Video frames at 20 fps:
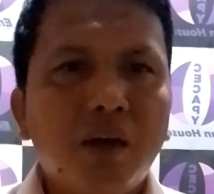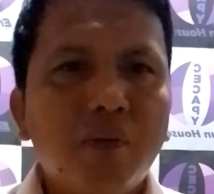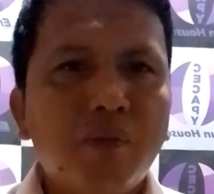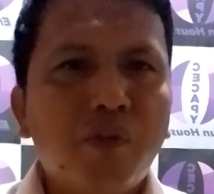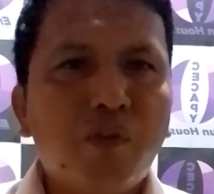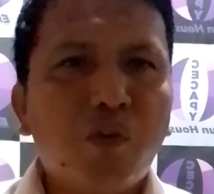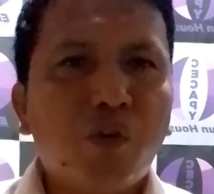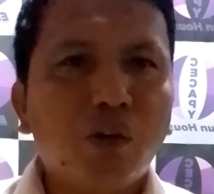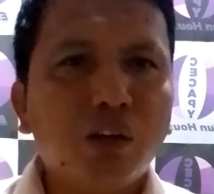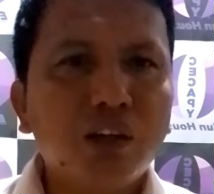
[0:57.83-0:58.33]

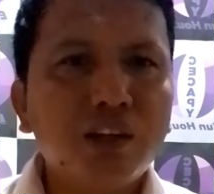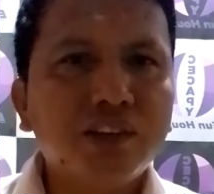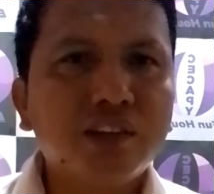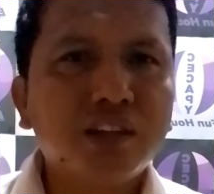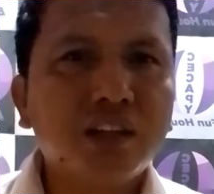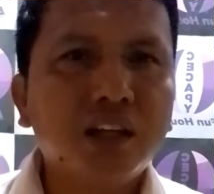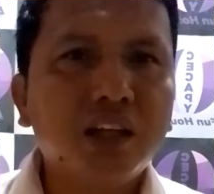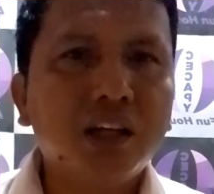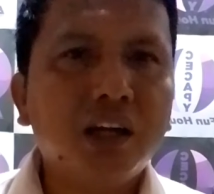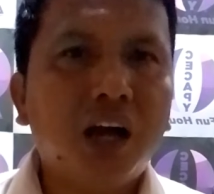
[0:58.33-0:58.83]
Before
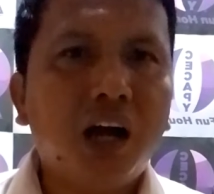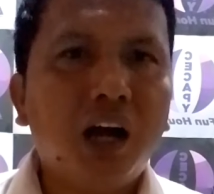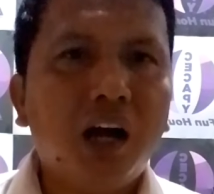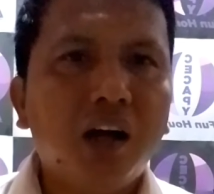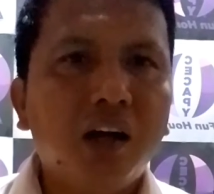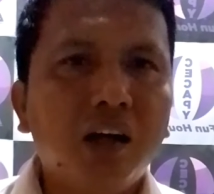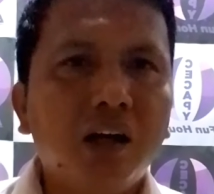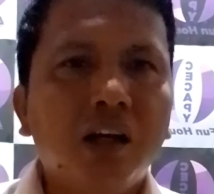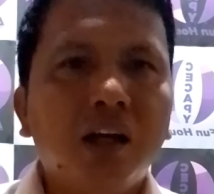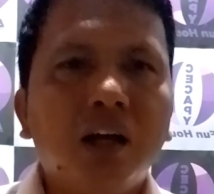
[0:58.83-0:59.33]
listening,
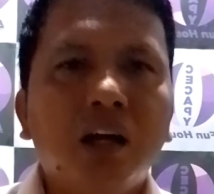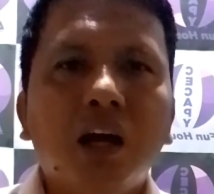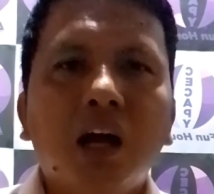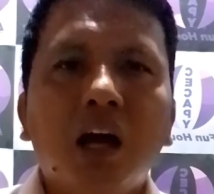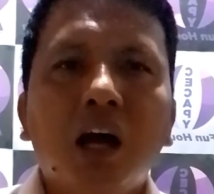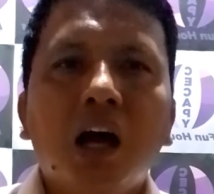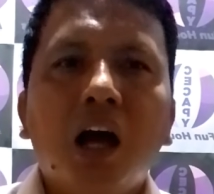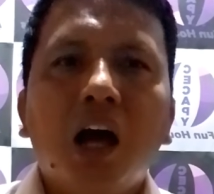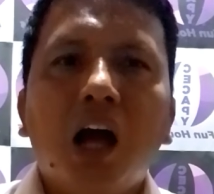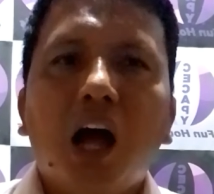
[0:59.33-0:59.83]

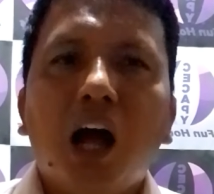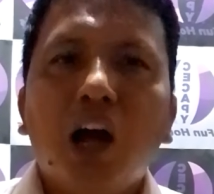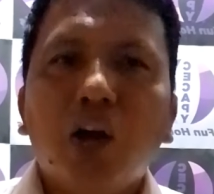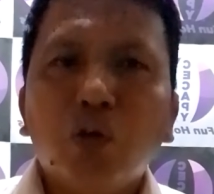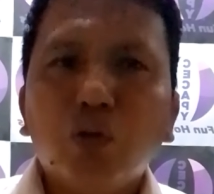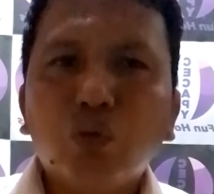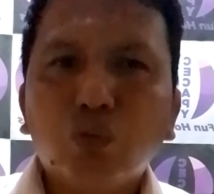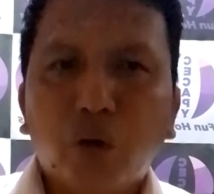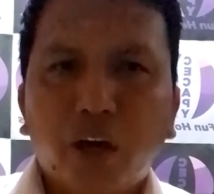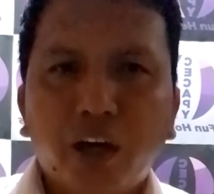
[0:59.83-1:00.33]
a
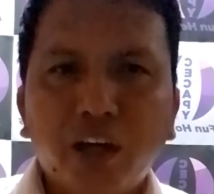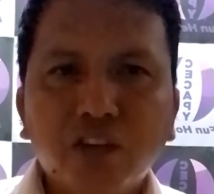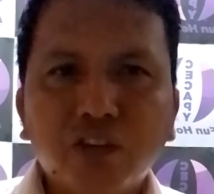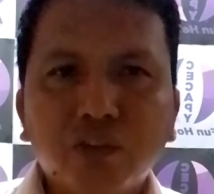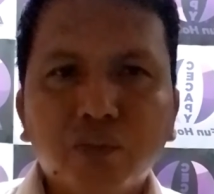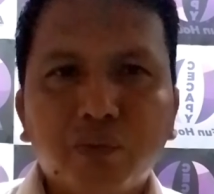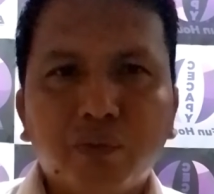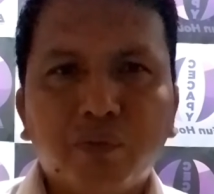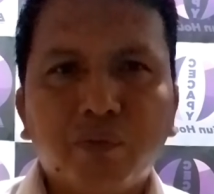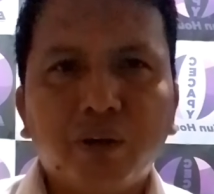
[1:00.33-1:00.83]
good way
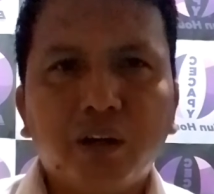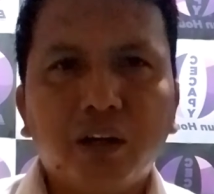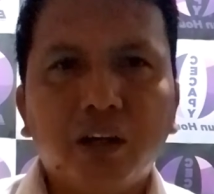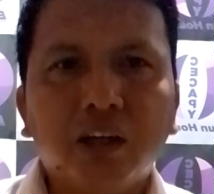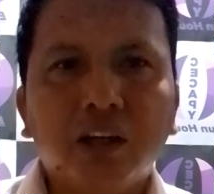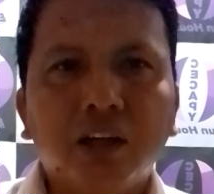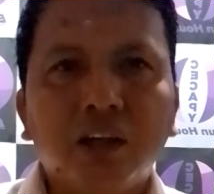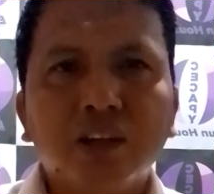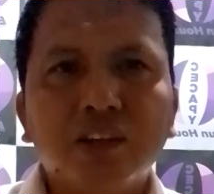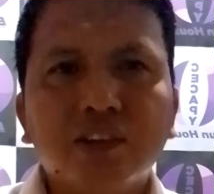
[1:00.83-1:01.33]
to
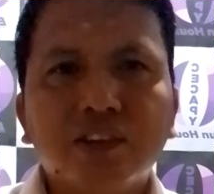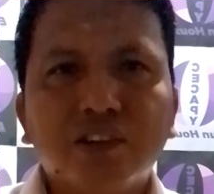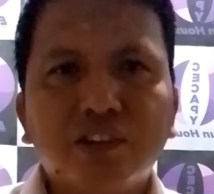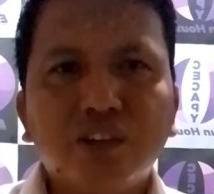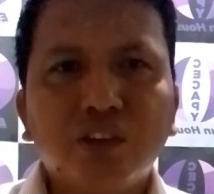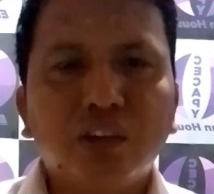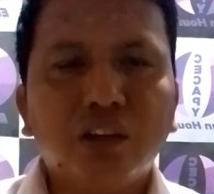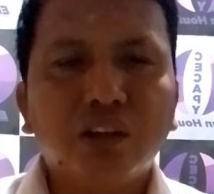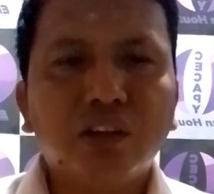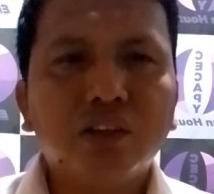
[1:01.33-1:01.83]
prepare
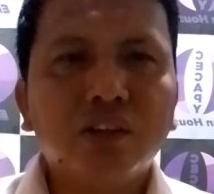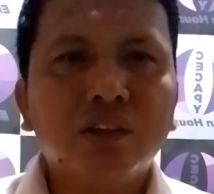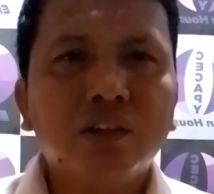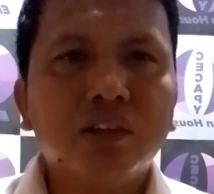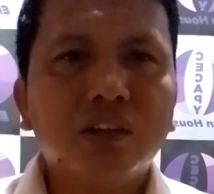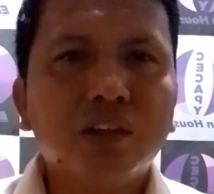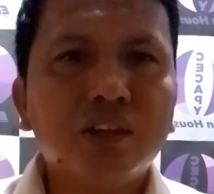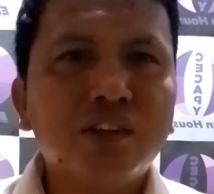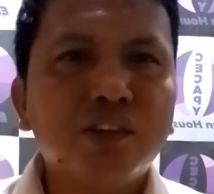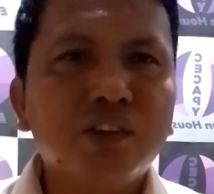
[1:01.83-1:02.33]
students
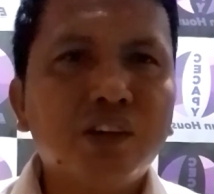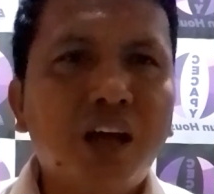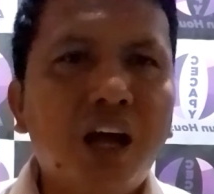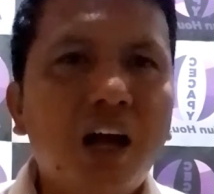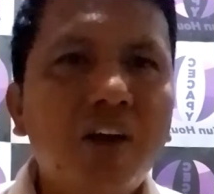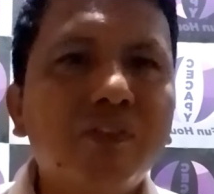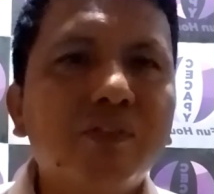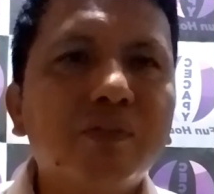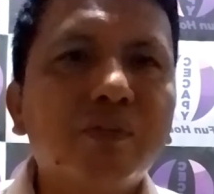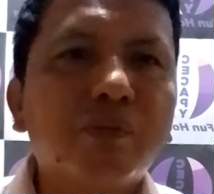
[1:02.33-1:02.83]
is to
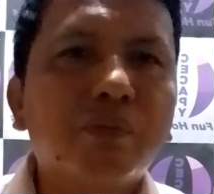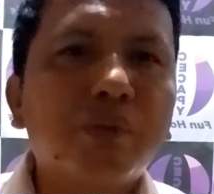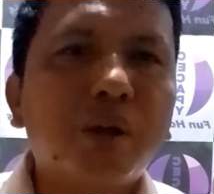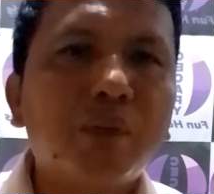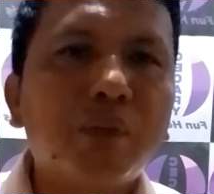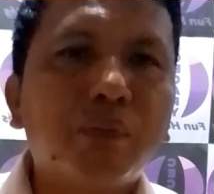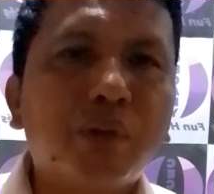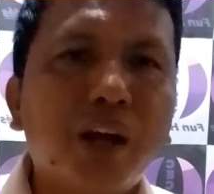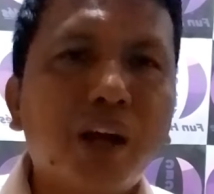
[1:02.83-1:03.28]
have a